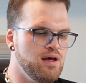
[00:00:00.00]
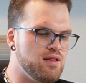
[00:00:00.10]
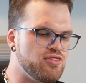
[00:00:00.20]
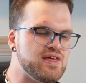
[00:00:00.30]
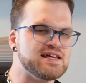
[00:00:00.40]

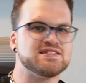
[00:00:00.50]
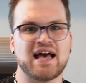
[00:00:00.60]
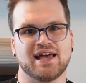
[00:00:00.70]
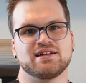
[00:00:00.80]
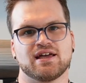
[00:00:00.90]
The
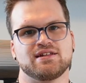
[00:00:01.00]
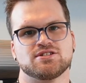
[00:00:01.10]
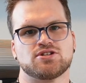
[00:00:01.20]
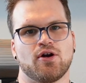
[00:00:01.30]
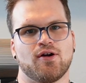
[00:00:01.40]
second
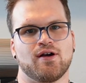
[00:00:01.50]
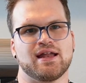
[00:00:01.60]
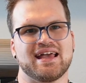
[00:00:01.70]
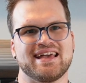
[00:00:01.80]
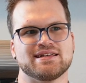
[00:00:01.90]
concern
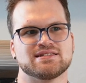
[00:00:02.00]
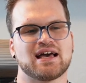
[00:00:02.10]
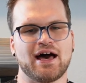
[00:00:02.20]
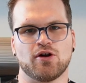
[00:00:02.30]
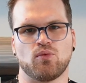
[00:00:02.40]
is
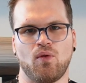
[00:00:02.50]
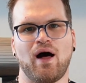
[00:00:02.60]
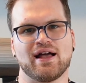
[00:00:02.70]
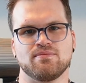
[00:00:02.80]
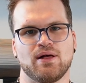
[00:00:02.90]
kind of
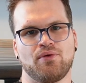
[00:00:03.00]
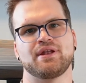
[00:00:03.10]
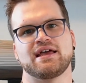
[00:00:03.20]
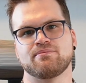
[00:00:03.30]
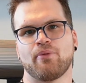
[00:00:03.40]

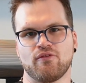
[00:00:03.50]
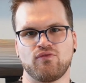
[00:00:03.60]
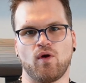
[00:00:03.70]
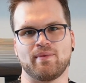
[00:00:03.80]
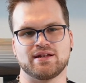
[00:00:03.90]
reliability and
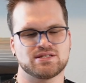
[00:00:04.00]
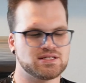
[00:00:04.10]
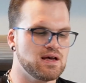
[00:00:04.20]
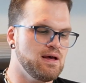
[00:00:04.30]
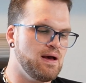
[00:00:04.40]
performance.